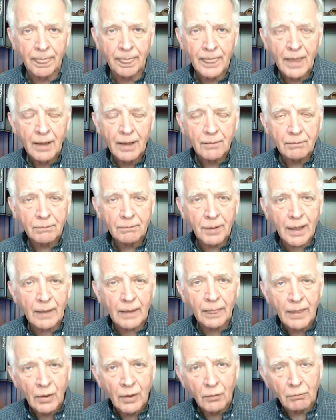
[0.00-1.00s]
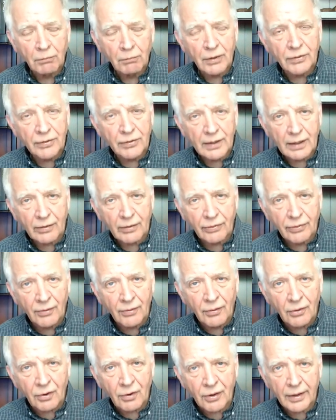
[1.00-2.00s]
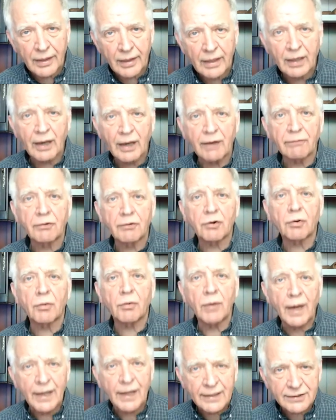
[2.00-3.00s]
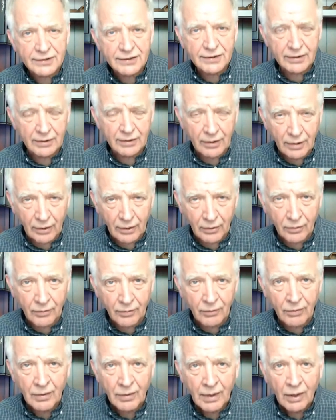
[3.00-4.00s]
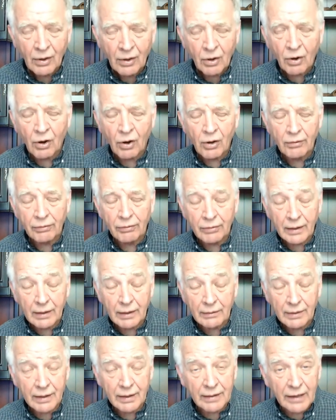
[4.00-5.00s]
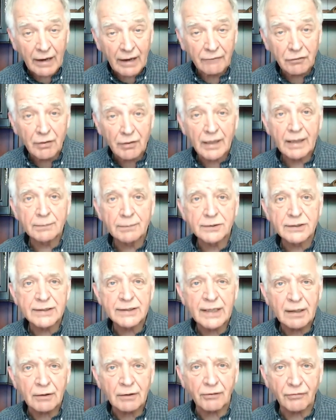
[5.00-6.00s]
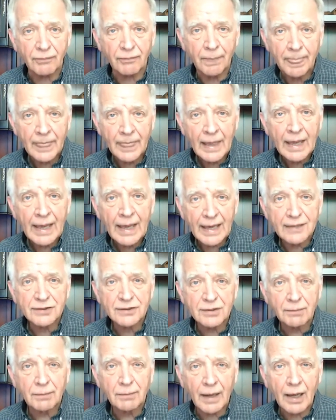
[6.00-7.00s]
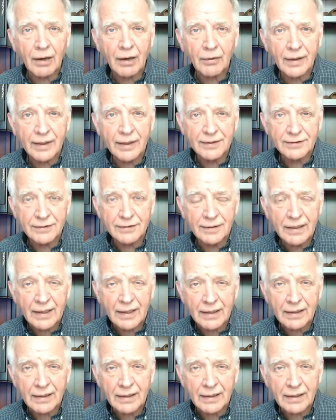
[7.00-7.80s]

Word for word: But with the authority of Christ in you, the, the devil himself has to bow his knee